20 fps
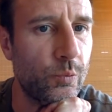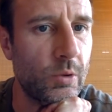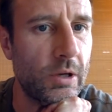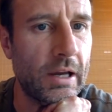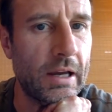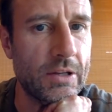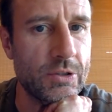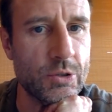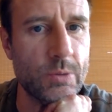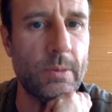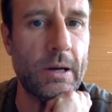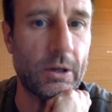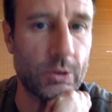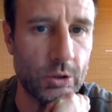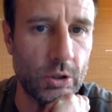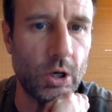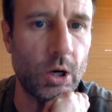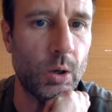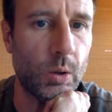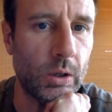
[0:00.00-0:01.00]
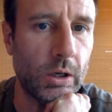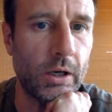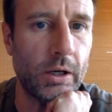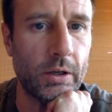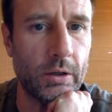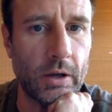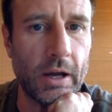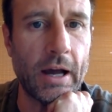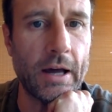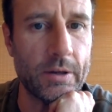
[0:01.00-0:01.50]
asked about
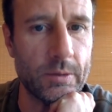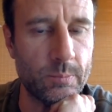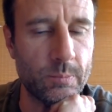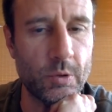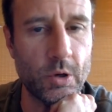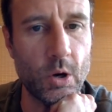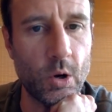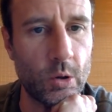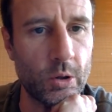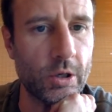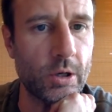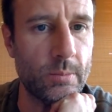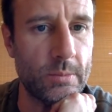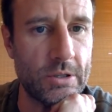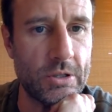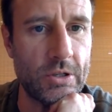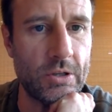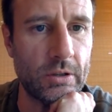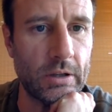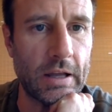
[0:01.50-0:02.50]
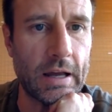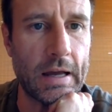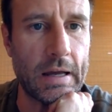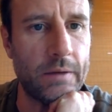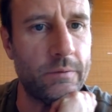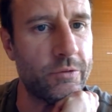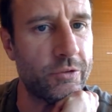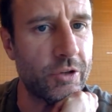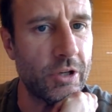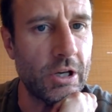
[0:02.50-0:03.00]
Koa. How did Koa come into your
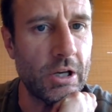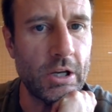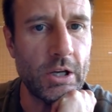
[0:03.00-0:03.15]
lives?